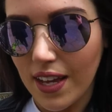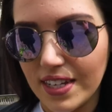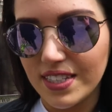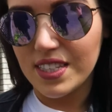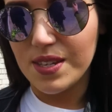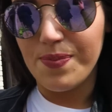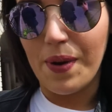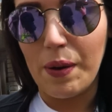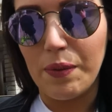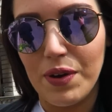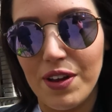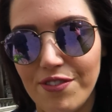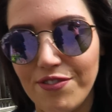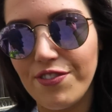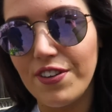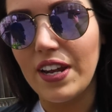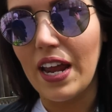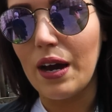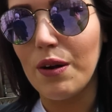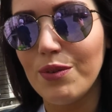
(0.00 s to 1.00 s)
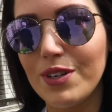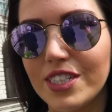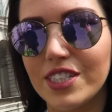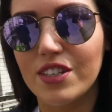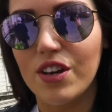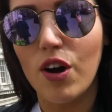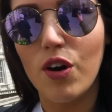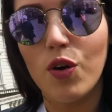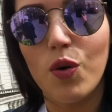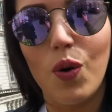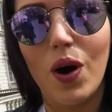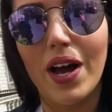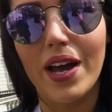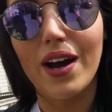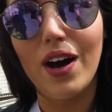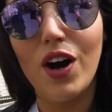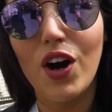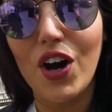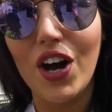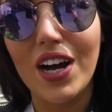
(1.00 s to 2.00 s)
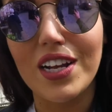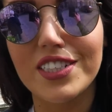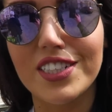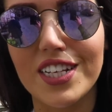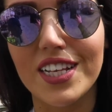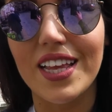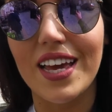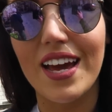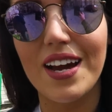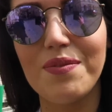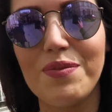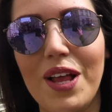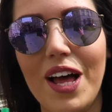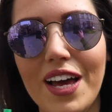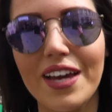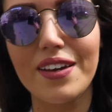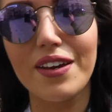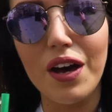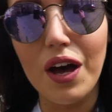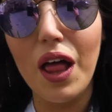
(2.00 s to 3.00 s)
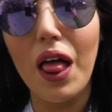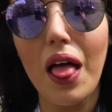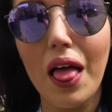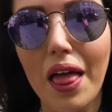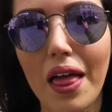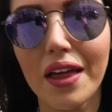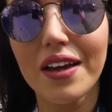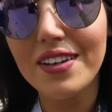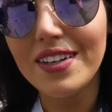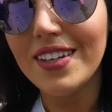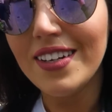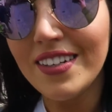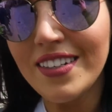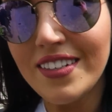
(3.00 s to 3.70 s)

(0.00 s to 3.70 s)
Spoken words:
That's about it for now. It's gone quite hot, actually. I'm like, oh.